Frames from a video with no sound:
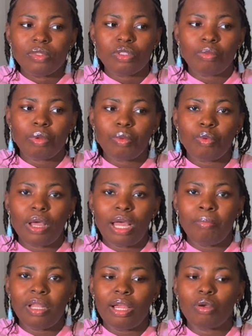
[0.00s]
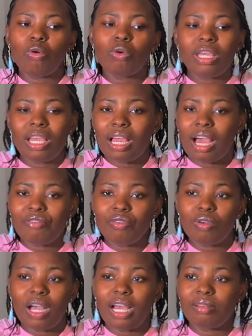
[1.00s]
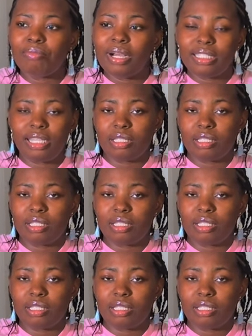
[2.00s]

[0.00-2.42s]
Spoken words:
some people where I'm like, okay, have you had past